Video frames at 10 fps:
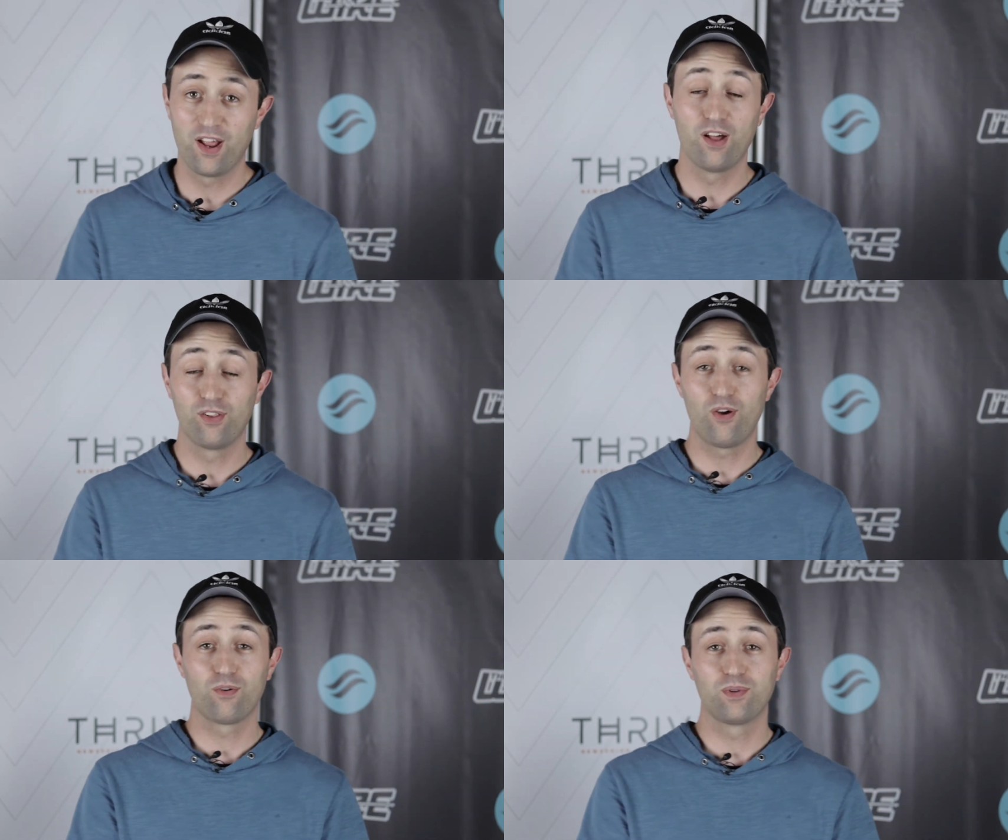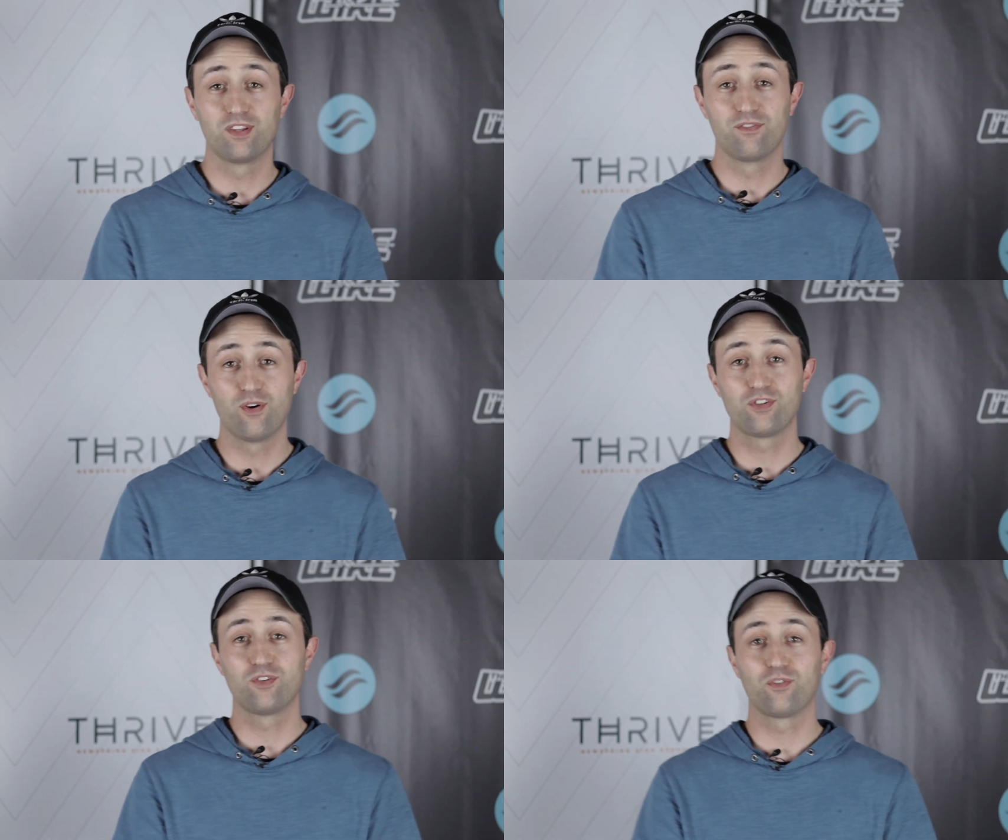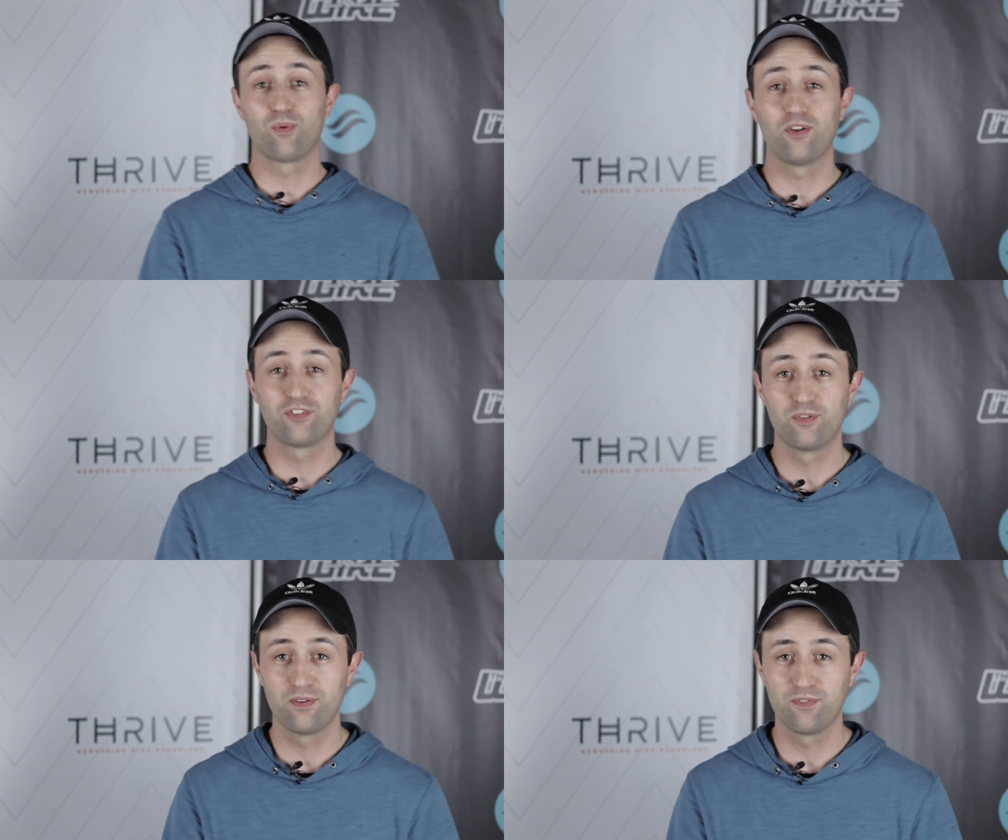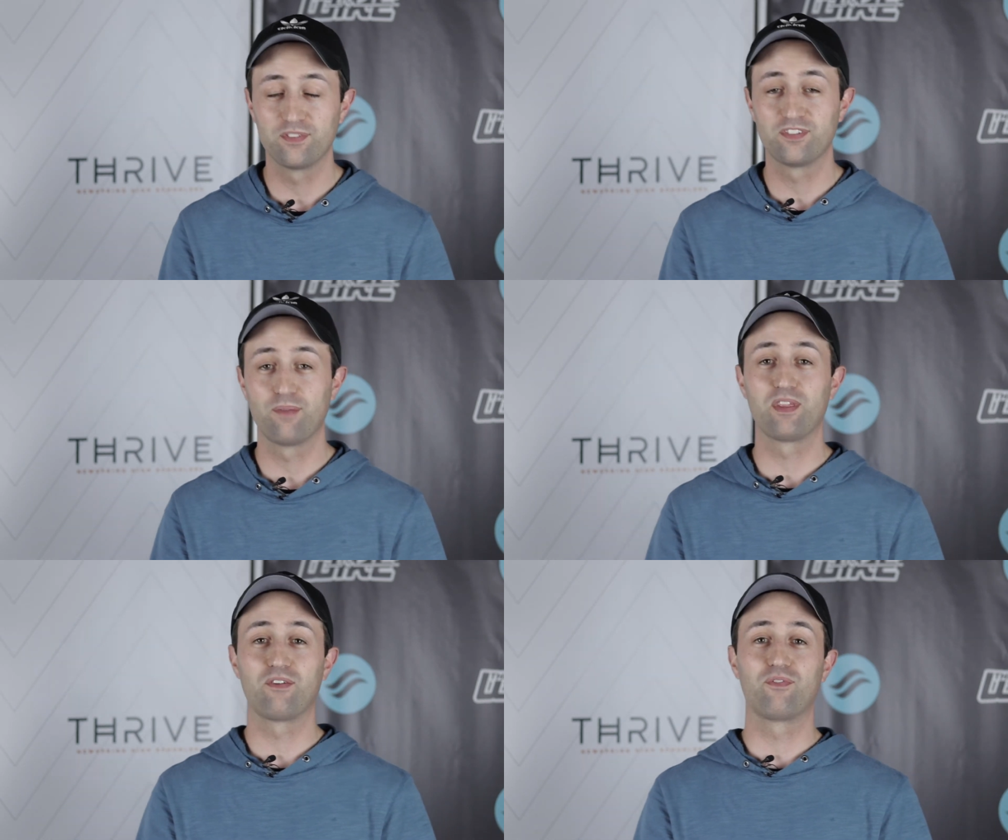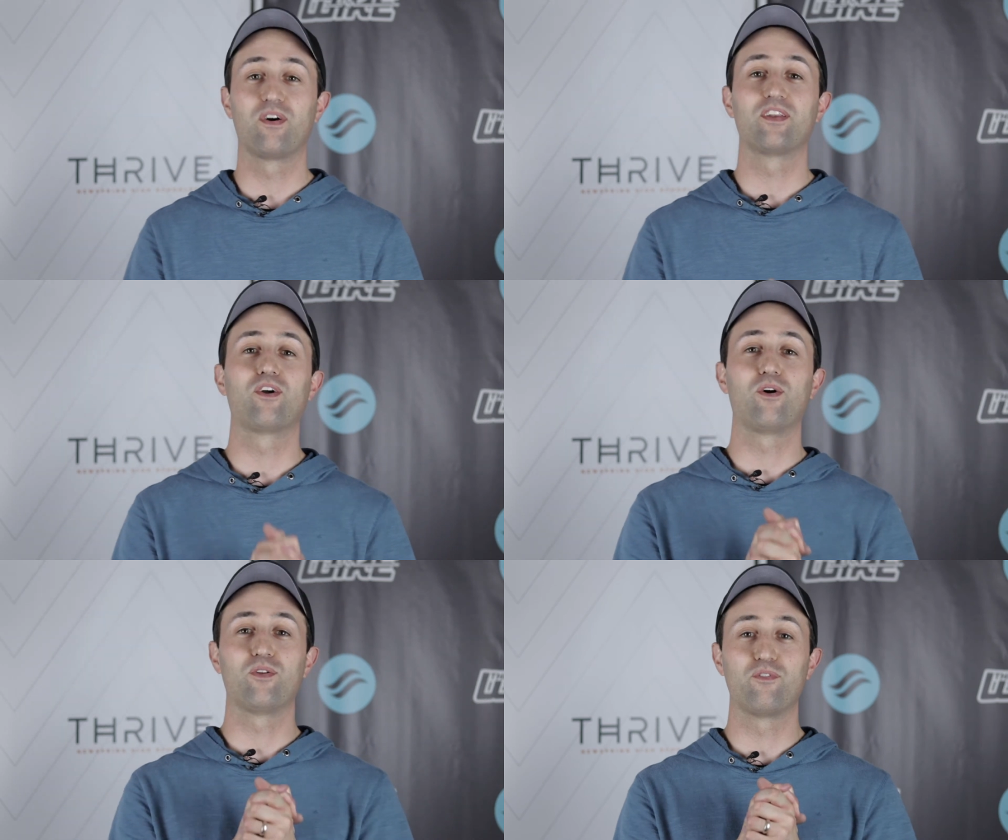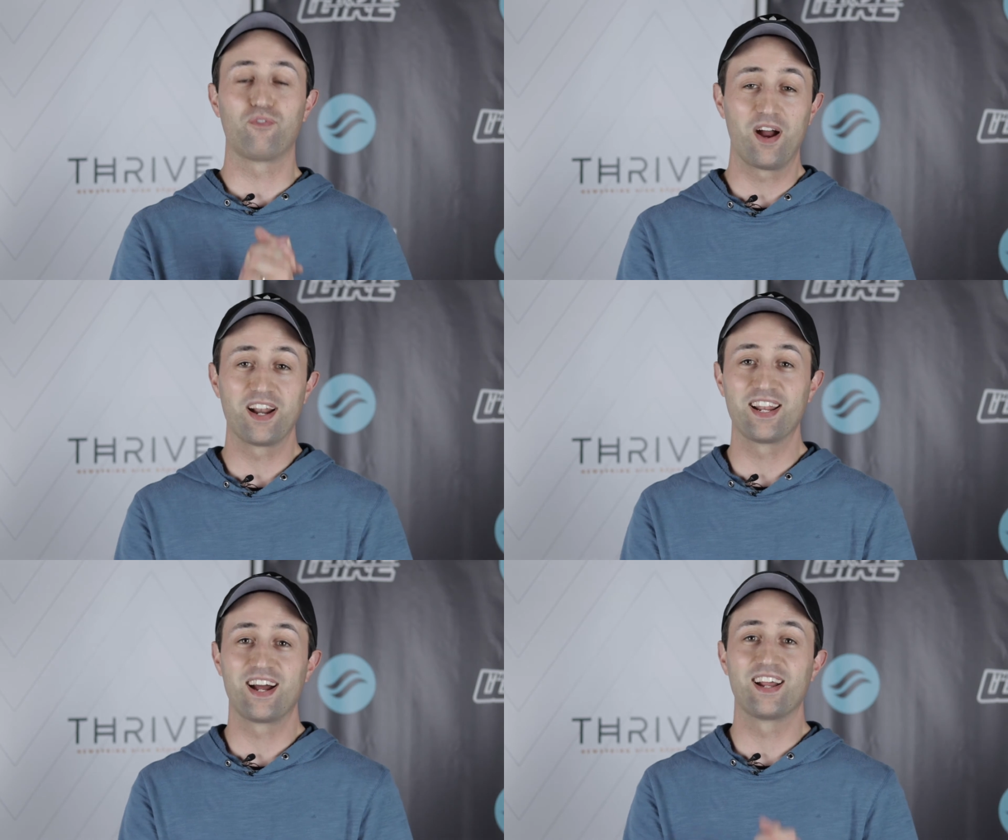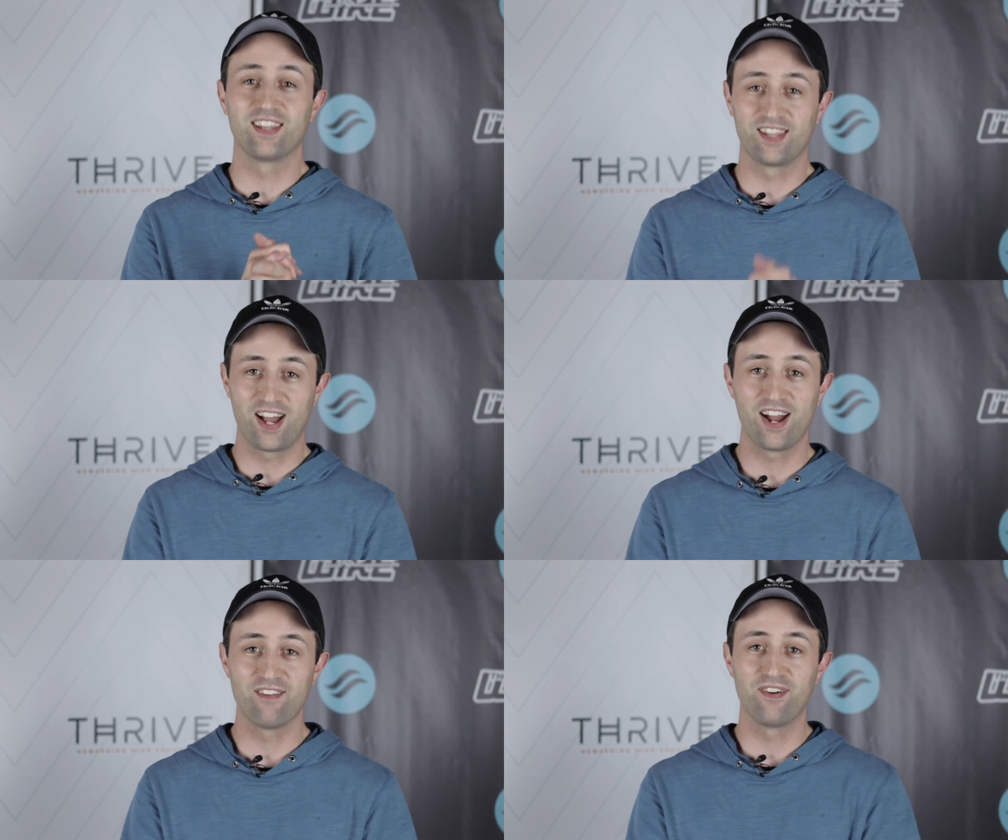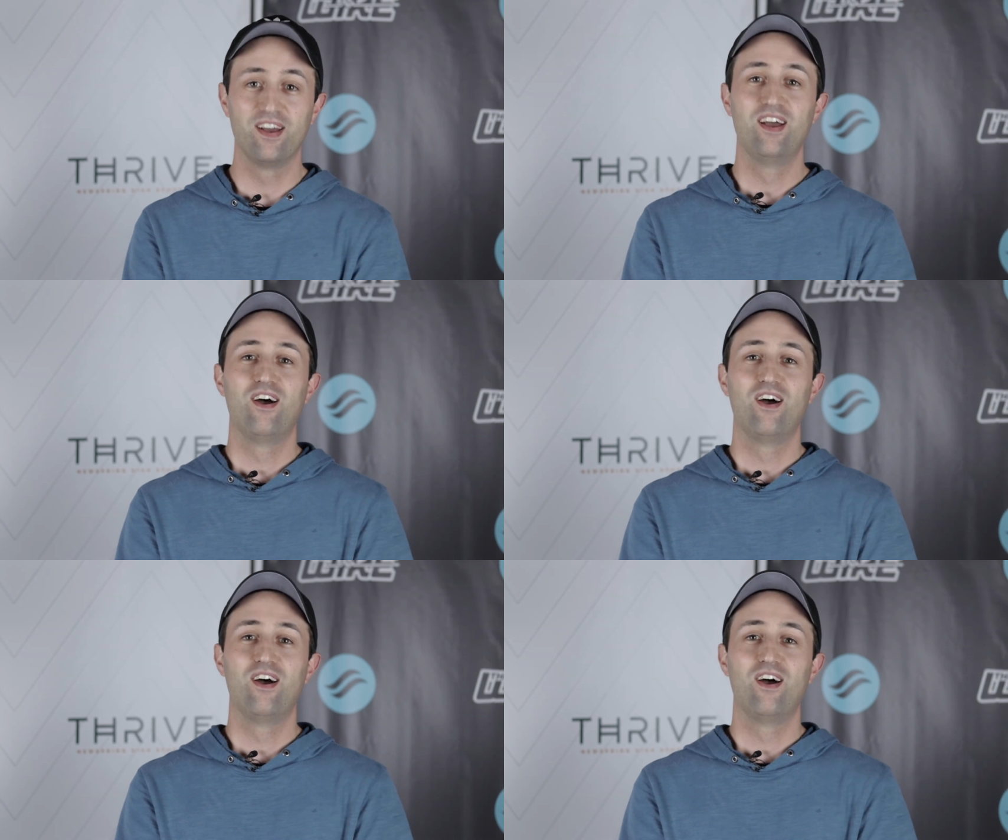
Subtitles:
along with the devotionals, we're also doing something fun called Friday Night Live